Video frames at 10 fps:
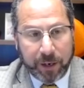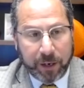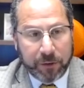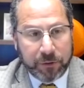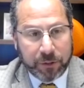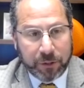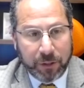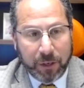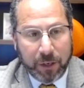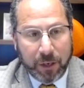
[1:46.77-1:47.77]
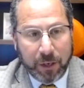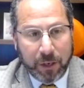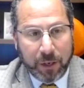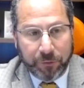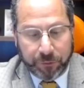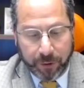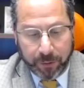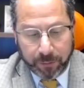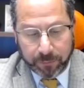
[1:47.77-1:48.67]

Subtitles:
edge. So,